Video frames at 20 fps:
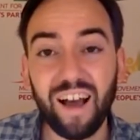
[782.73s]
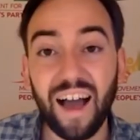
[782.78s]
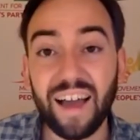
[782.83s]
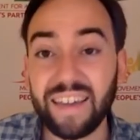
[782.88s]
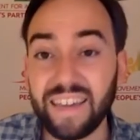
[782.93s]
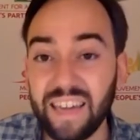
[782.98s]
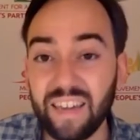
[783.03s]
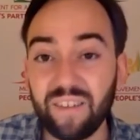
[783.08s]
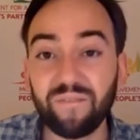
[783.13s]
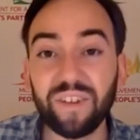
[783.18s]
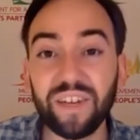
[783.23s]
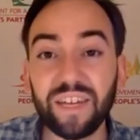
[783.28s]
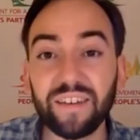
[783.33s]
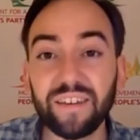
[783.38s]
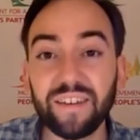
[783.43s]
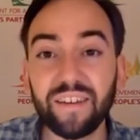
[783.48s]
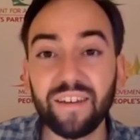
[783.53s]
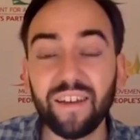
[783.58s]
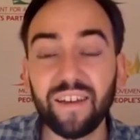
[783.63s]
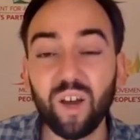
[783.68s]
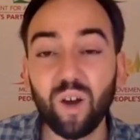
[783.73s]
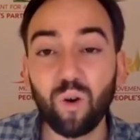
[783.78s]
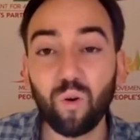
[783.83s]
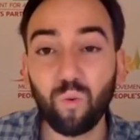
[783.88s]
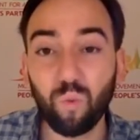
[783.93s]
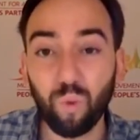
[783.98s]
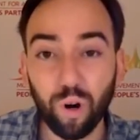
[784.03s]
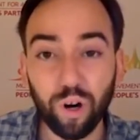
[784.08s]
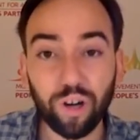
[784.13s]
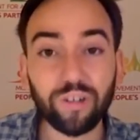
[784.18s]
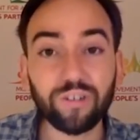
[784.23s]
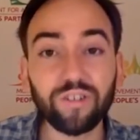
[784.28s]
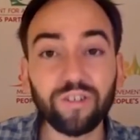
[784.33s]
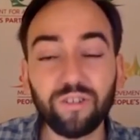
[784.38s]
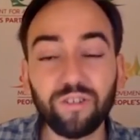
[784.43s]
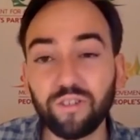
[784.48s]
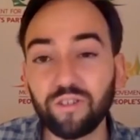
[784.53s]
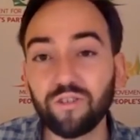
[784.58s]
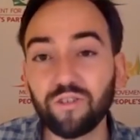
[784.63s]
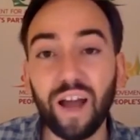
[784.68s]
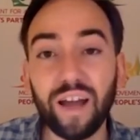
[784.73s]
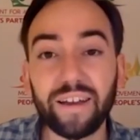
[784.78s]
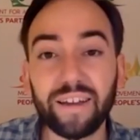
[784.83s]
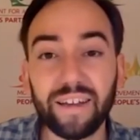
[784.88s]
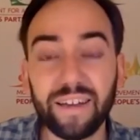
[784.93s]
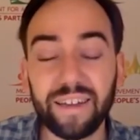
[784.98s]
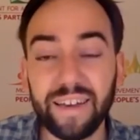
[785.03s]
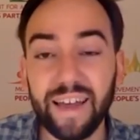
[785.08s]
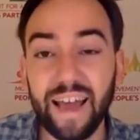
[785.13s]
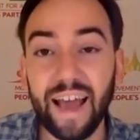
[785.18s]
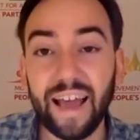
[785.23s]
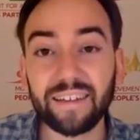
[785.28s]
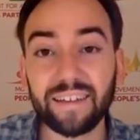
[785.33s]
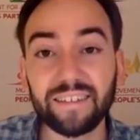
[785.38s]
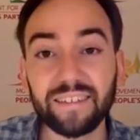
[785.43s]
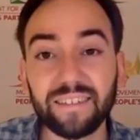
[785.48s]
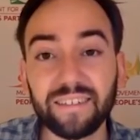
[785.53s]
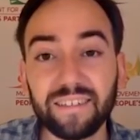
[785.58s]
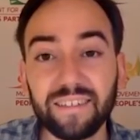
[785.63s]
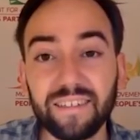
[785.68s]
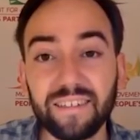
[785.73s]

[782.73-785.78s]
I even worked to try to enact